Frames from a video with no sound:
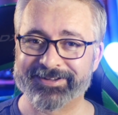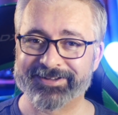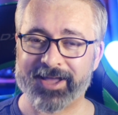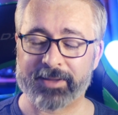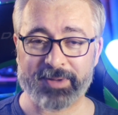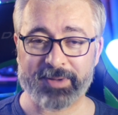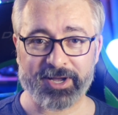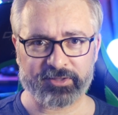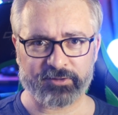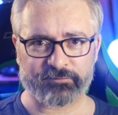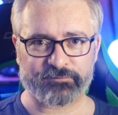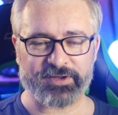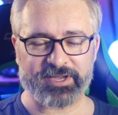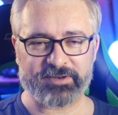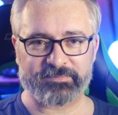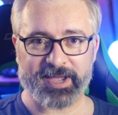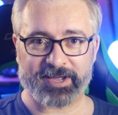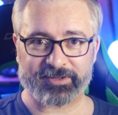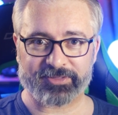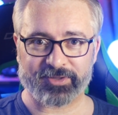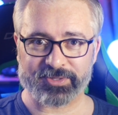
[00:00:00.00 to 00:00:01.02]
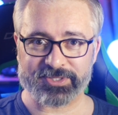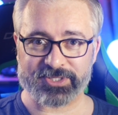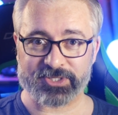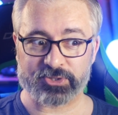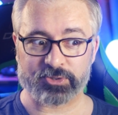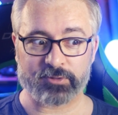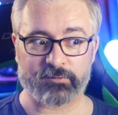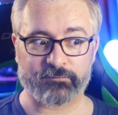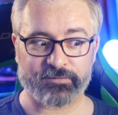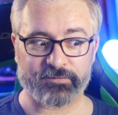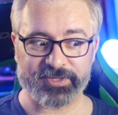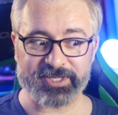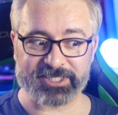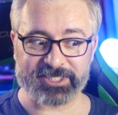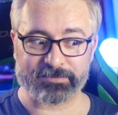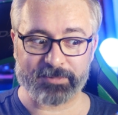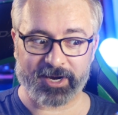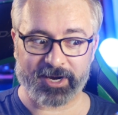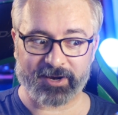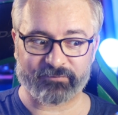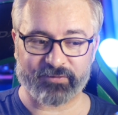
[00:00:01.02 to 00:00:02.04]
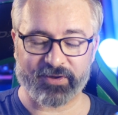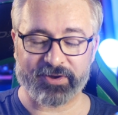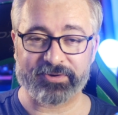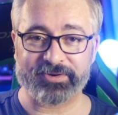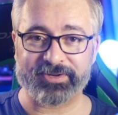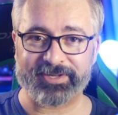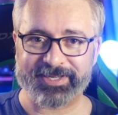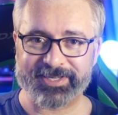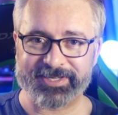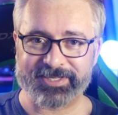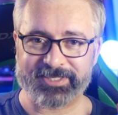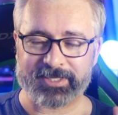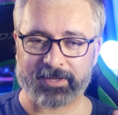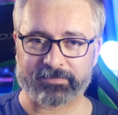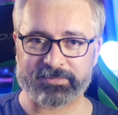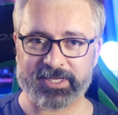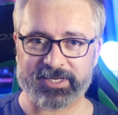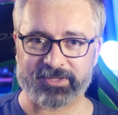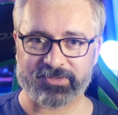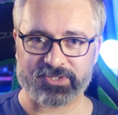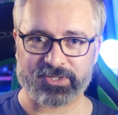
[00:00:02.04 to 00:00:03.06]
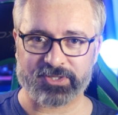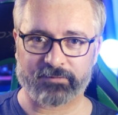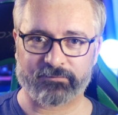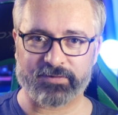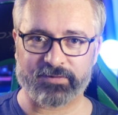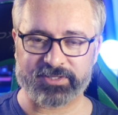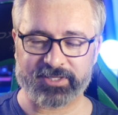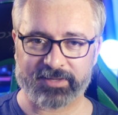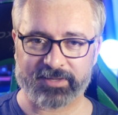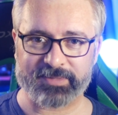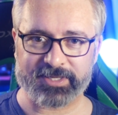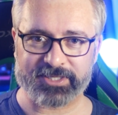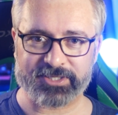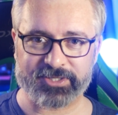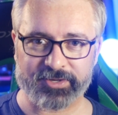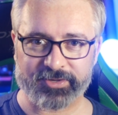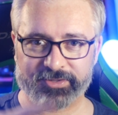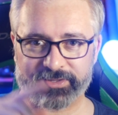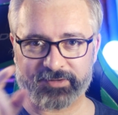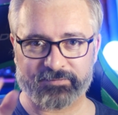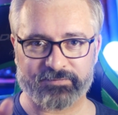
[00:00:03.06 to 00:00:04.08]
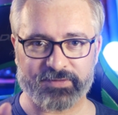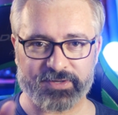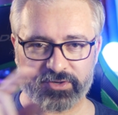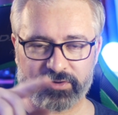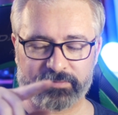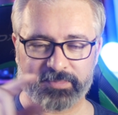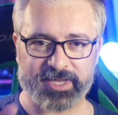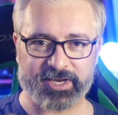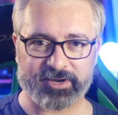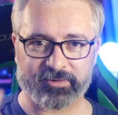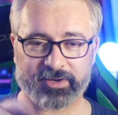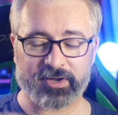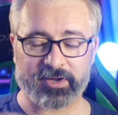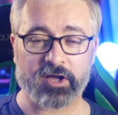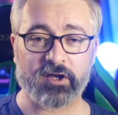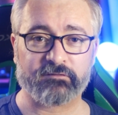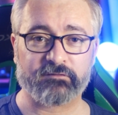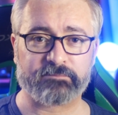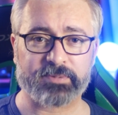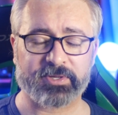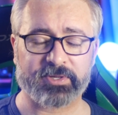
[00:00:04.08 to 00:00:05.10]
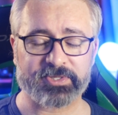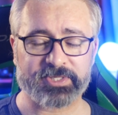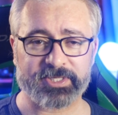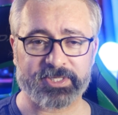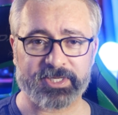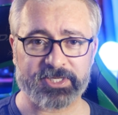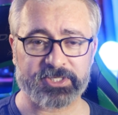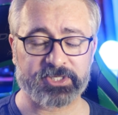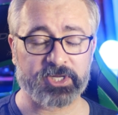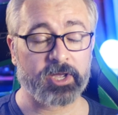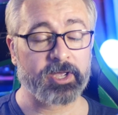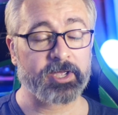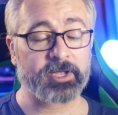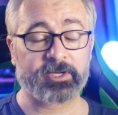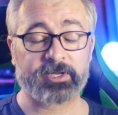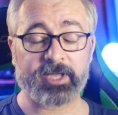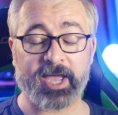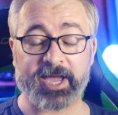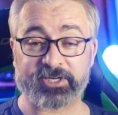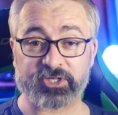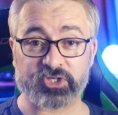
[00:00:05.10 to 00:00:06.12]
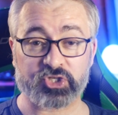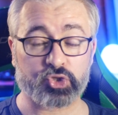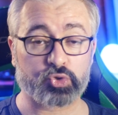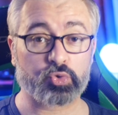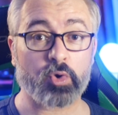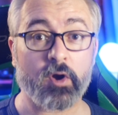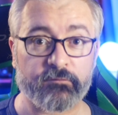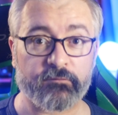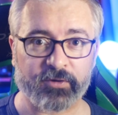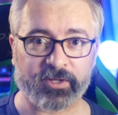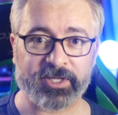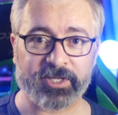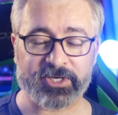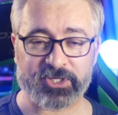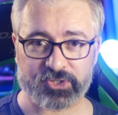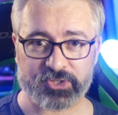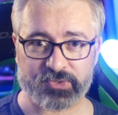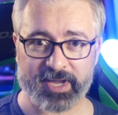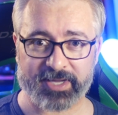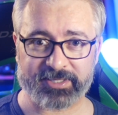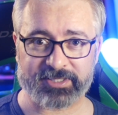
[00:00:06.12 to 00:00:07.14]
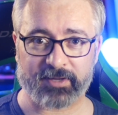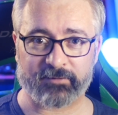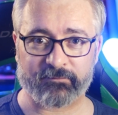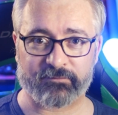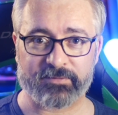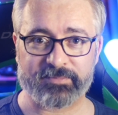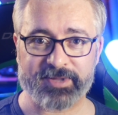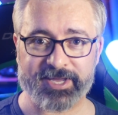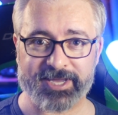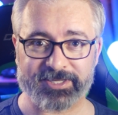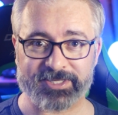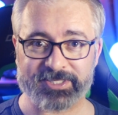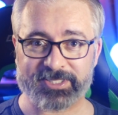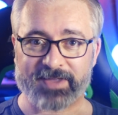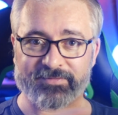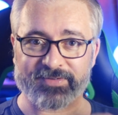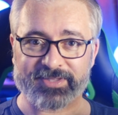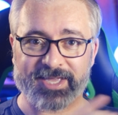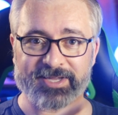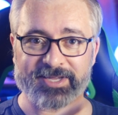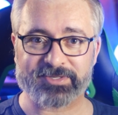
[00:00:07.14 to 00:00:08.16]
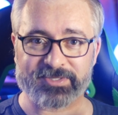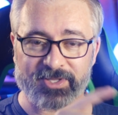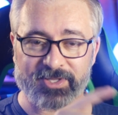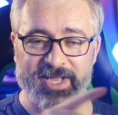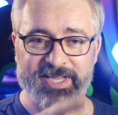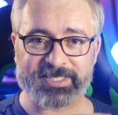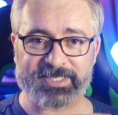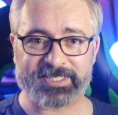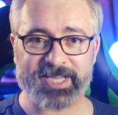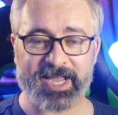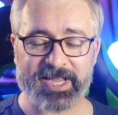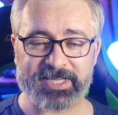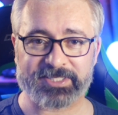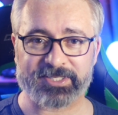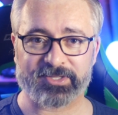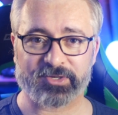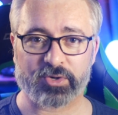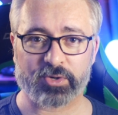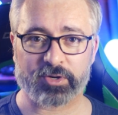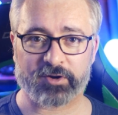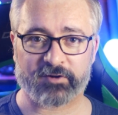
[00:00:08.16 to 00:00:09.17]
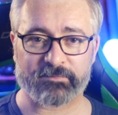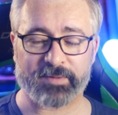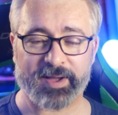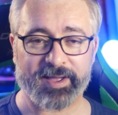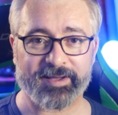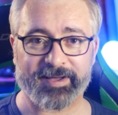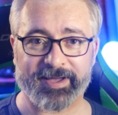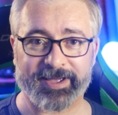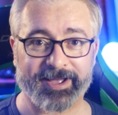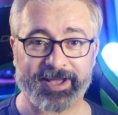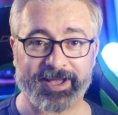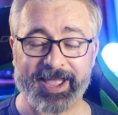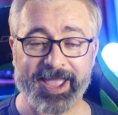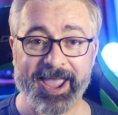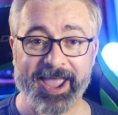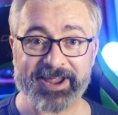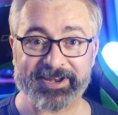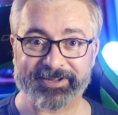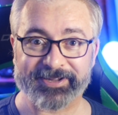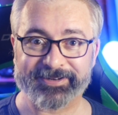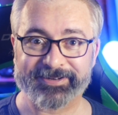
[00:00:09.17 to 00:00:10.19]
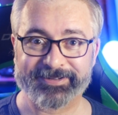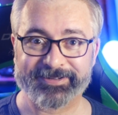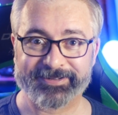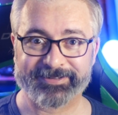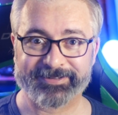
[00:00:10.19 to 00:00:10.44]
among the feedback to listen to for this microphone is updating the software to let me turn the VU metering off because it is catastrophically distracting for me, just having those lights dance in the corner of my eye. I hate it.